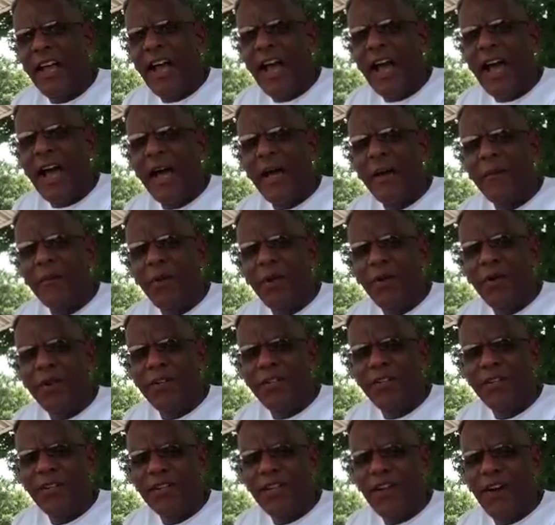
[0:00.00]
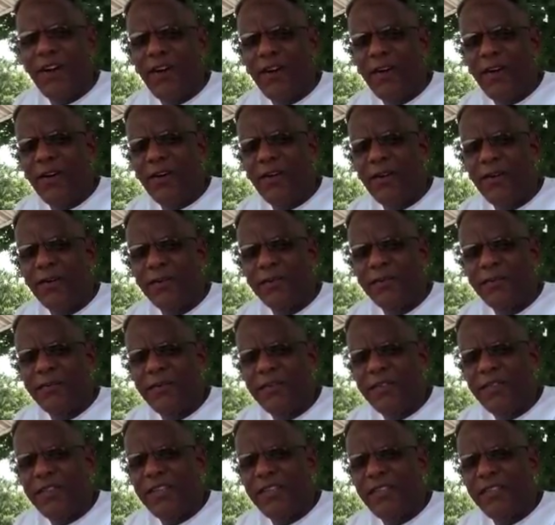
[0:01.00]
I'm going to call
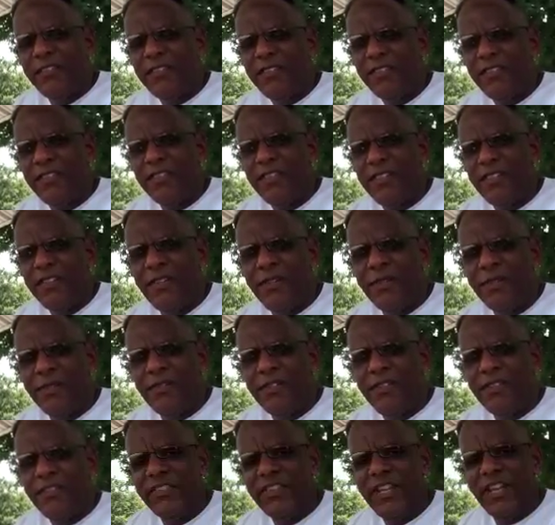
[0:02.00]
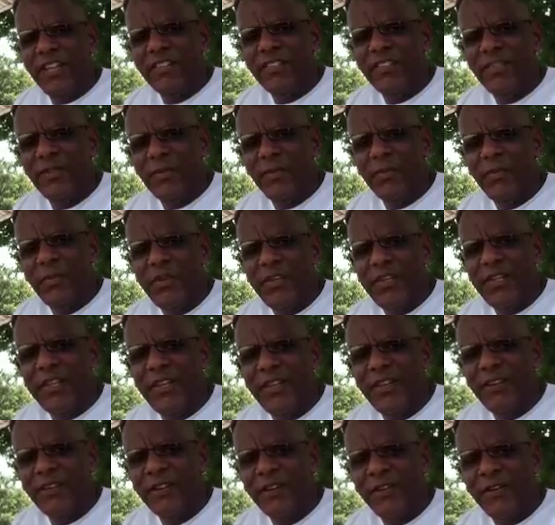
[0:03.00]
this little discussion
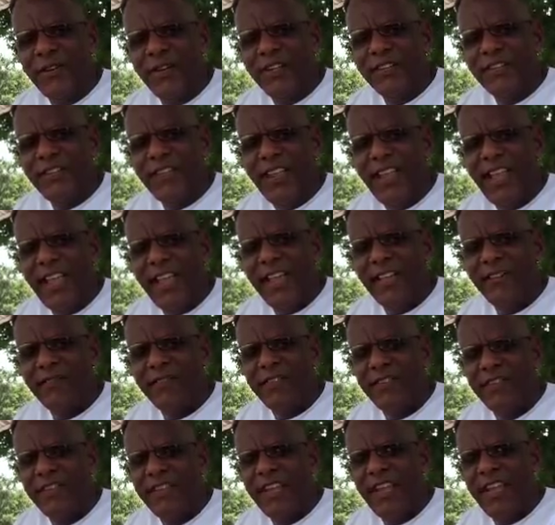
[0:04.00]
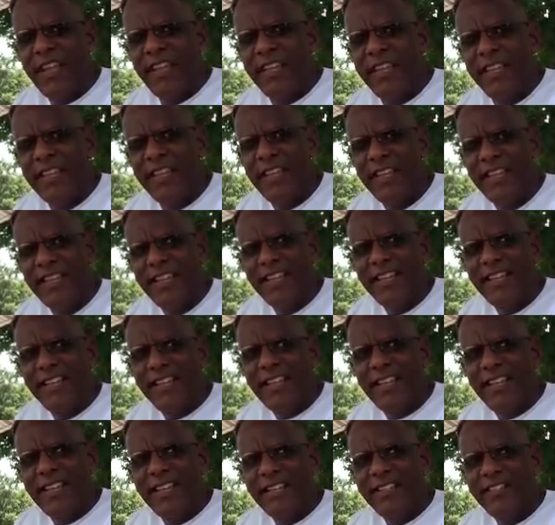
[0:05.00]
we are going to have today
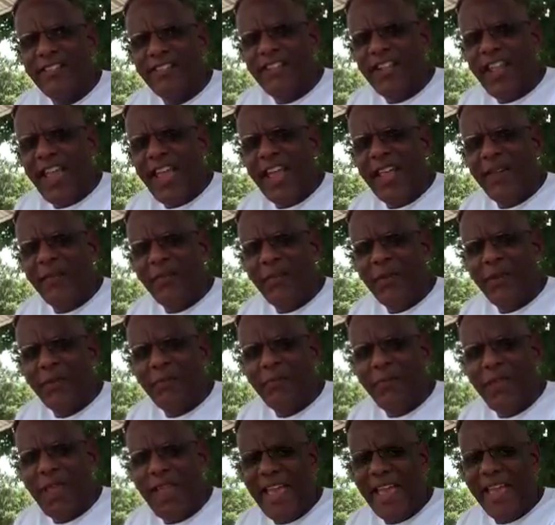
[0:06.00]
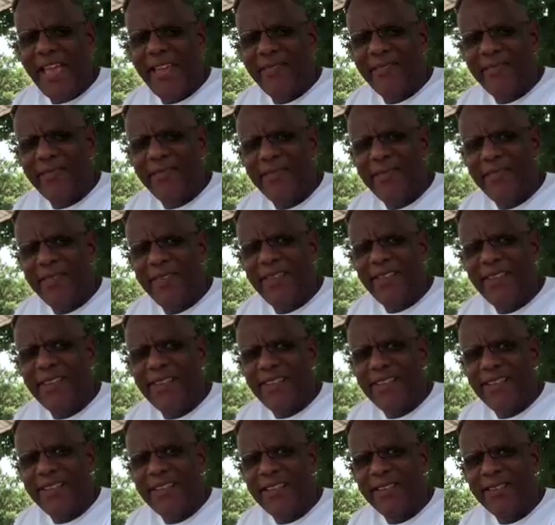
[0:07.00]
Chat with Pat. A
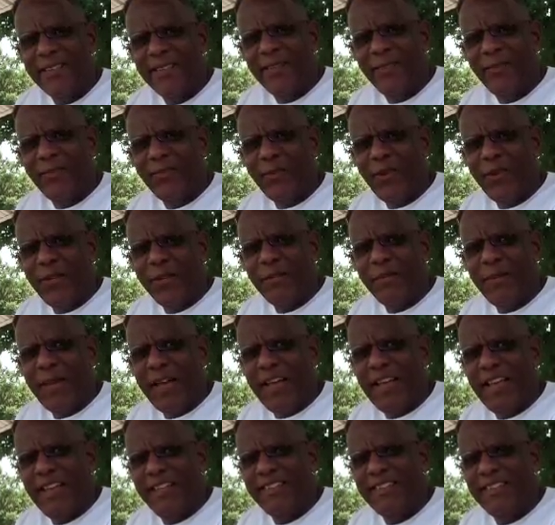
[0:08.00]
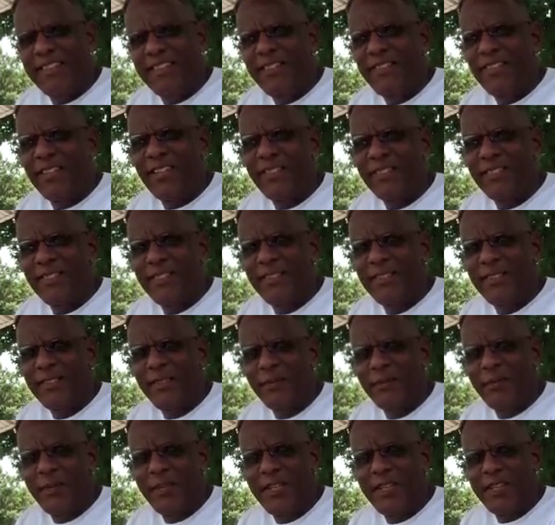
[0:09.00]
good friend of mine suggested
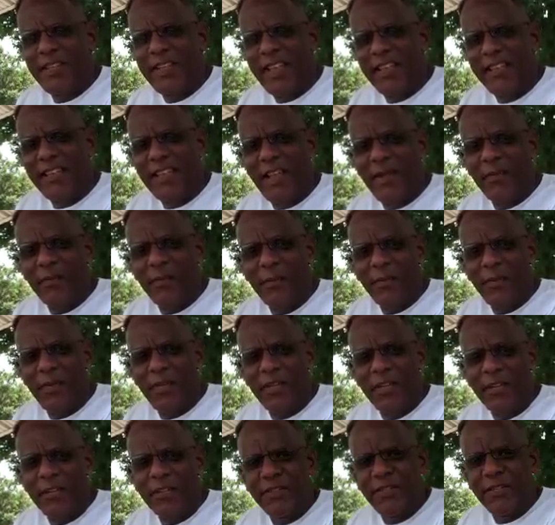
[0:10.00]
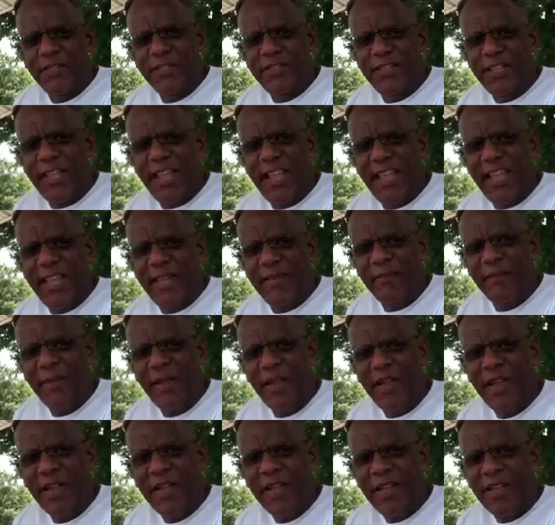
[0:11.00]
to me that that would be a good name
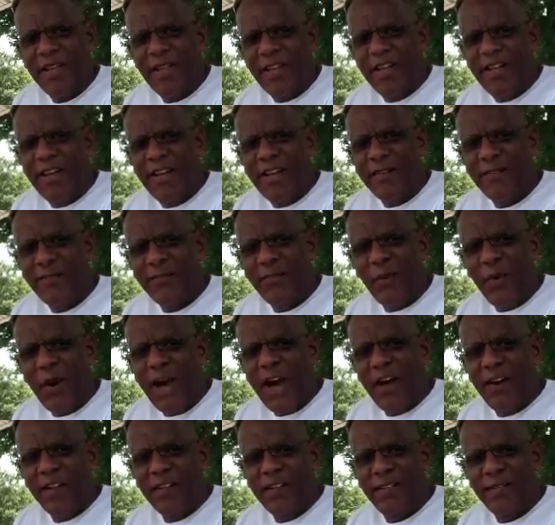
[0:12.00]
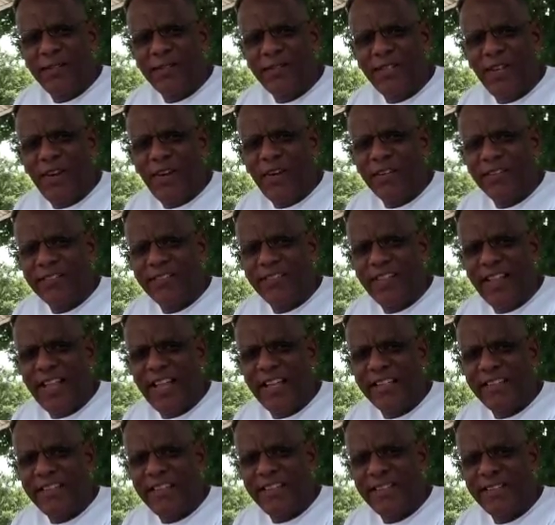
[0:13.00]
for our little talks
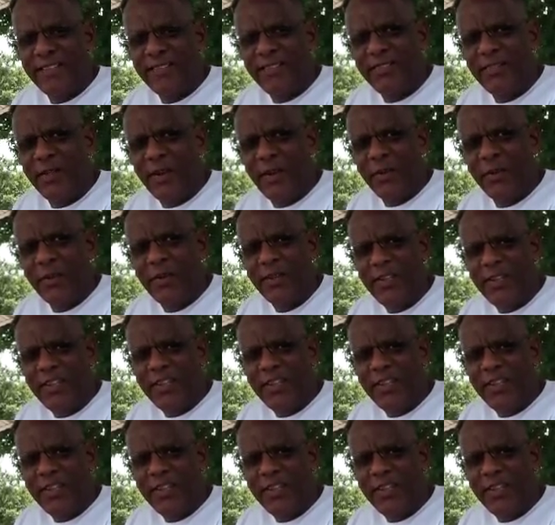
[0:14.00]
like this. So,